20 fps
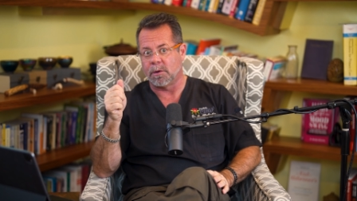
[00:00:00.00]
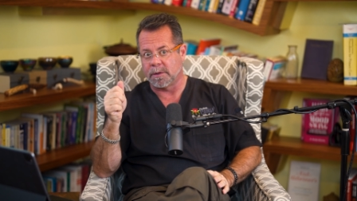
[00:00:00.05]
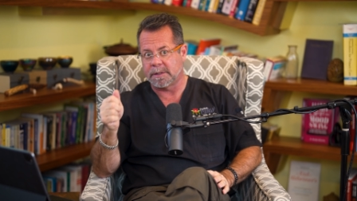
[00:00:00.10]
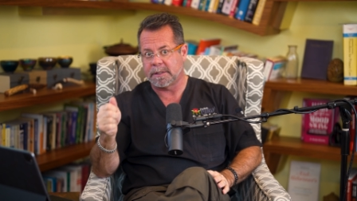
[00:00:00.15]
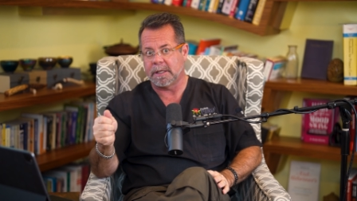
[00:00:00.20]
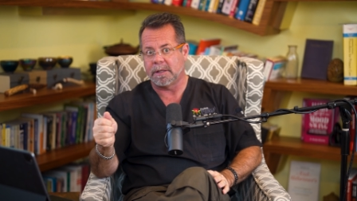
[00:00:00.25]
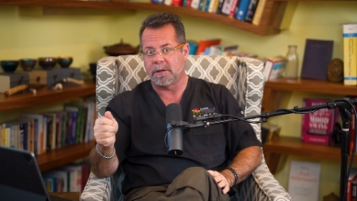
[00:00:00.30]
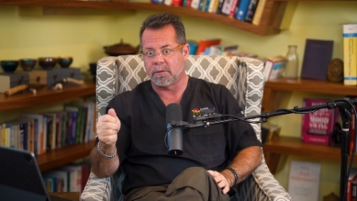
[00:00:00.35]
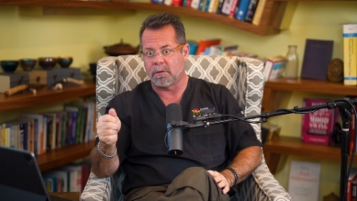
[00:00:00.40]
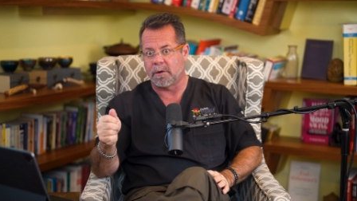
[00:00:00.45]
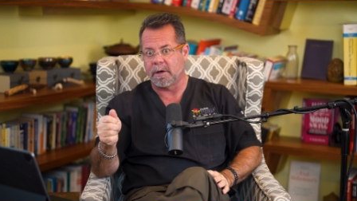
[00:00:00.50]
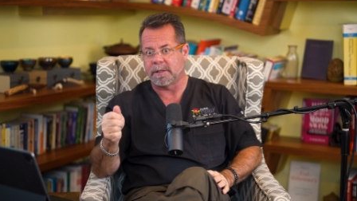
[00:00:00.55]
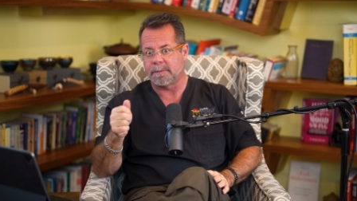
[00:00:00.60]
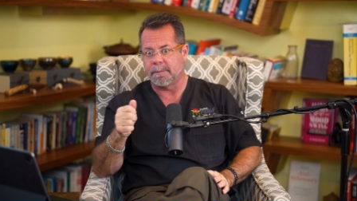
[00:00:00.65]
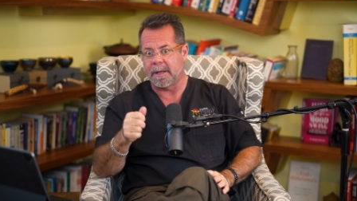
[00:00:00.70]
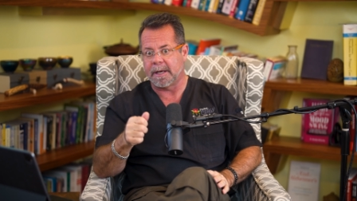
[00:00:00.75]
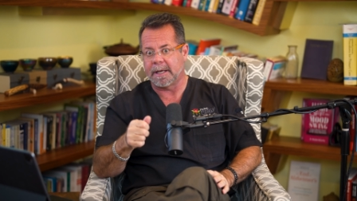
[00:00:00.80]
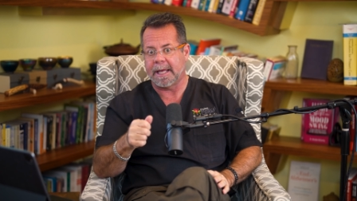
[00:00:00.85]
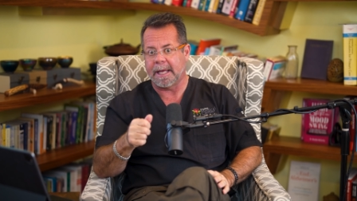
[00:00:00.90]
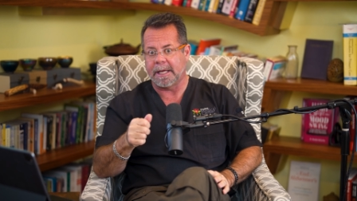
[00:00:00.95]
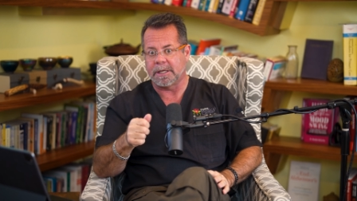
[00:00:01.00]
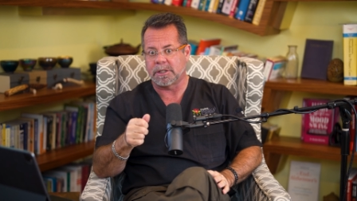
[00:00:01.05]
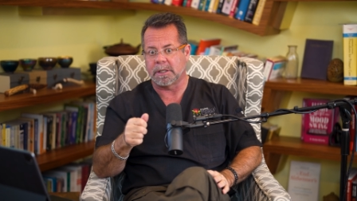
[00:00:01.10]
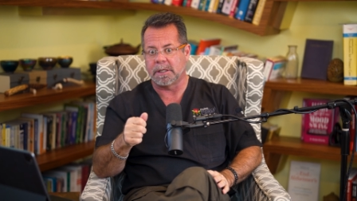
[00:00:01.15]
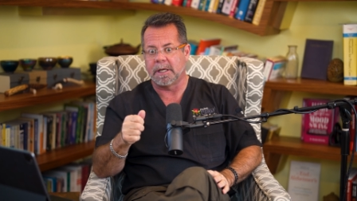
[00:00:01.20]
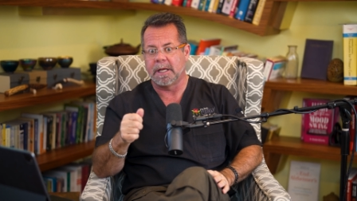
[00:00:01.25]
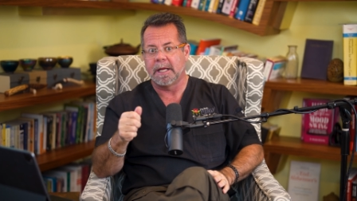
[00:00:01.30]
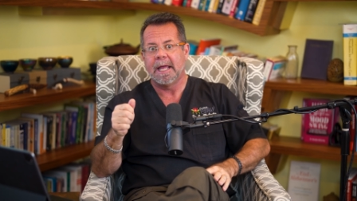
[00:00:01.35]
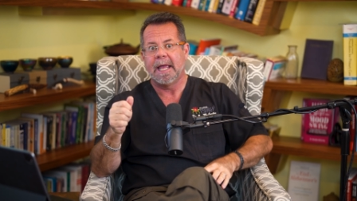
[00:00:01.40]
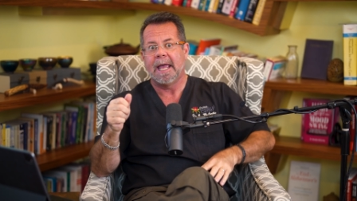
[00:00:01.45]
or Synthroid as a
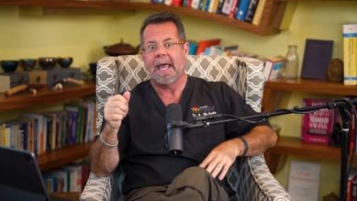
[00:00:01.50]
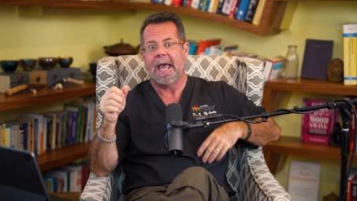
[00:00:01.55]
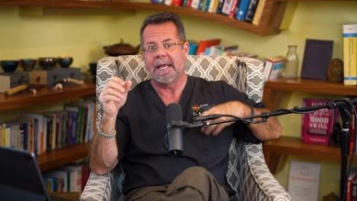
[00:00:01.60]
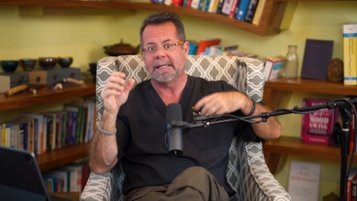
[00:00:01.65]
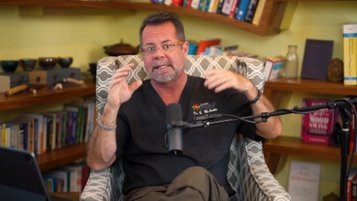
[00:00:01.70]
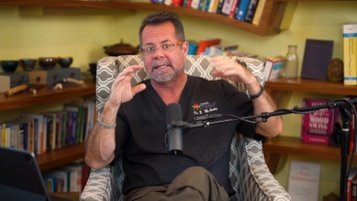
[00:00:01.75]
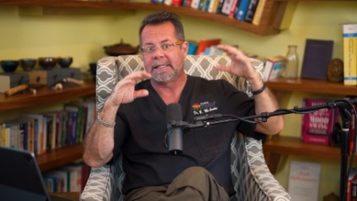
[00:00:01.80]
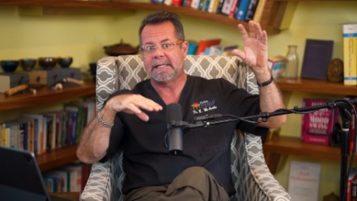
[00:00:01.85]
medication as a